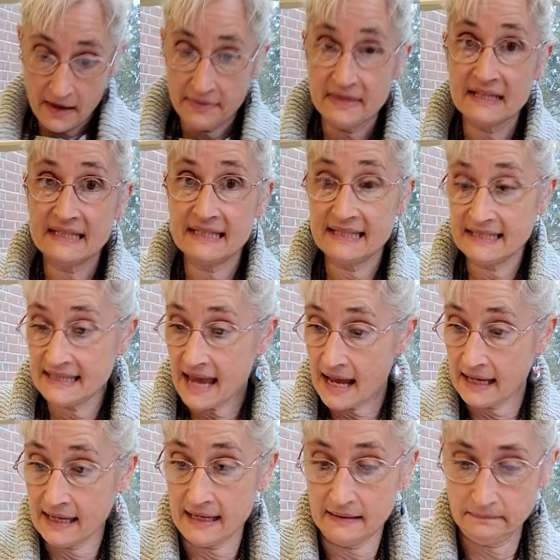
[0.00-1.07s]
the
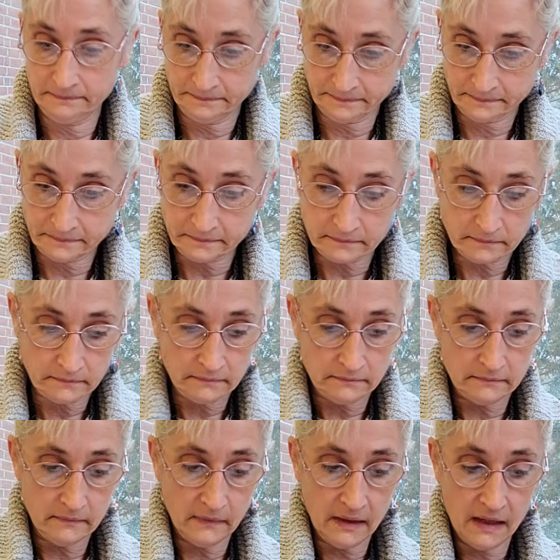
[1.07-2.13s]
second
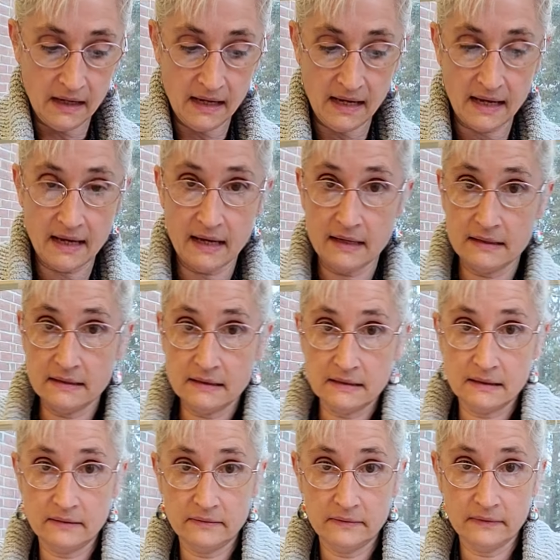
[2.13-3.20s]
is,
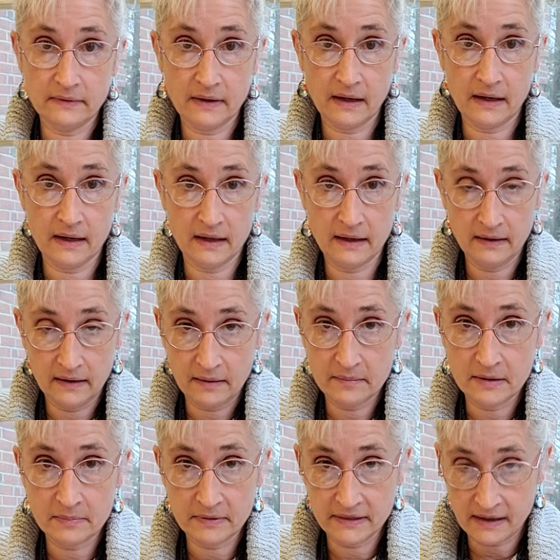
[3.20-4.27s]
okay, I'm gonna
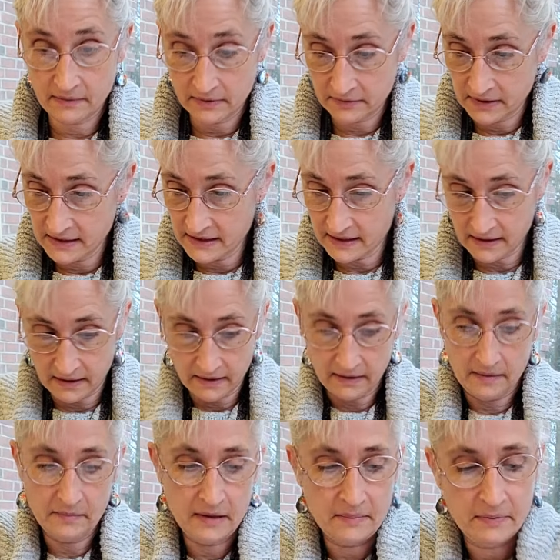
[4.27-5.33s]
put that one right there.
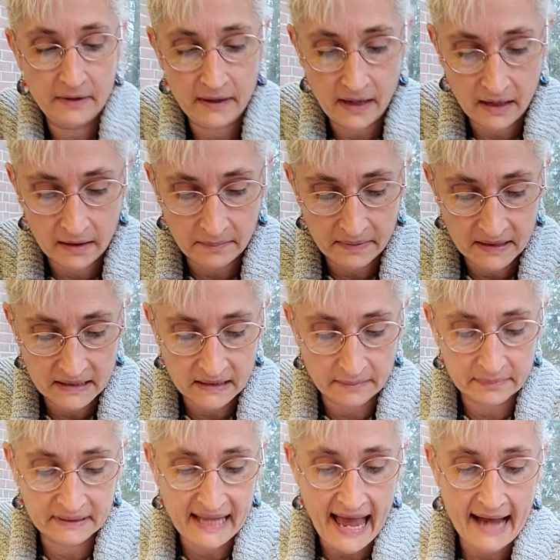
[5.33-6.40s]
I'm gonna put it on a piece of
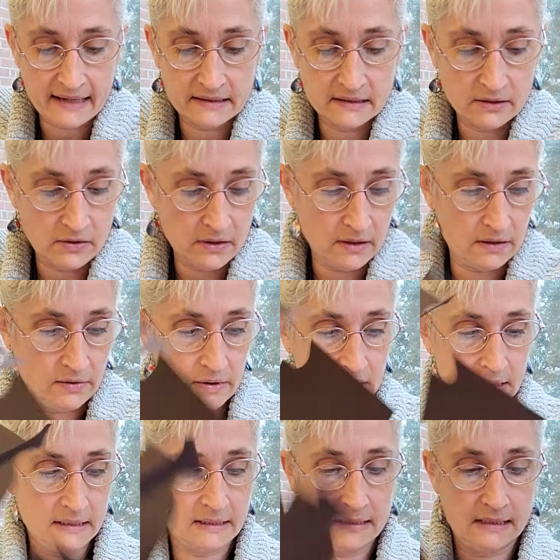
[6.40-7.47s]
black so that you can
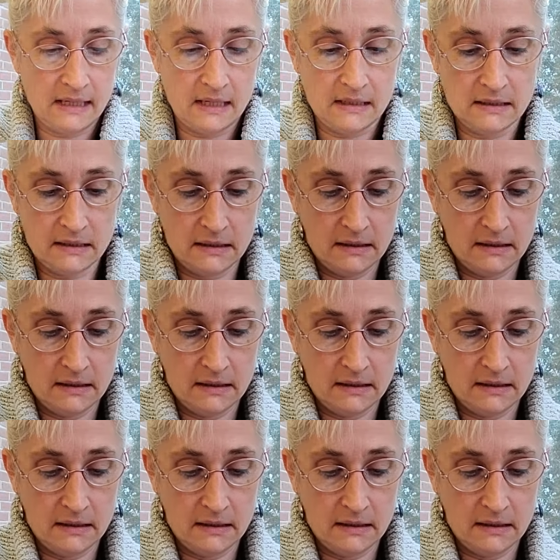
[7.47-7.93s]
see it.